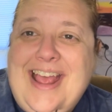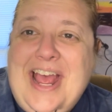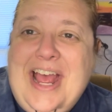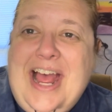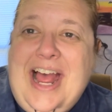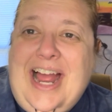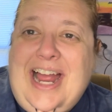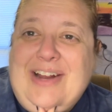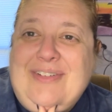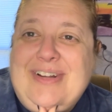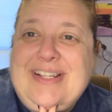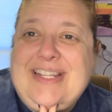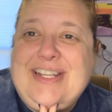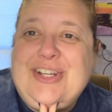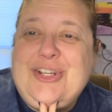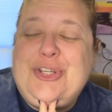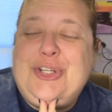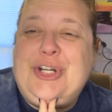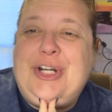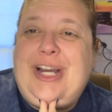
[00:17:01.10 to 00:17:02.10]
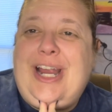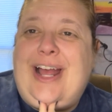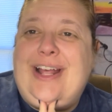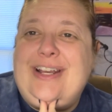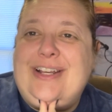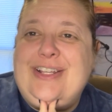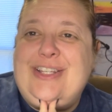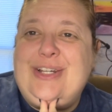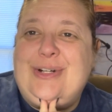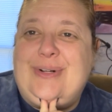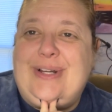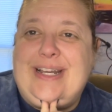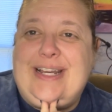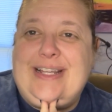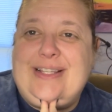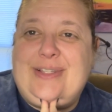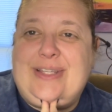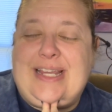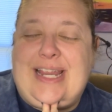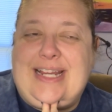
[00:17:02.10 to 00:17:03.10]
I wasn't sure how to do
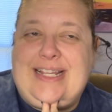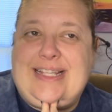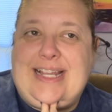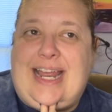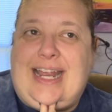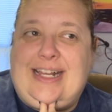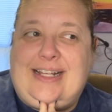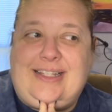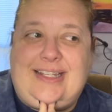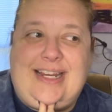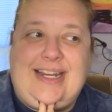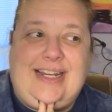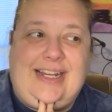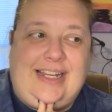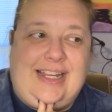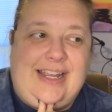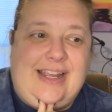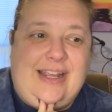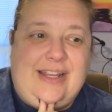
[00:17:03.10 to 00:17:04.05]
it exactly,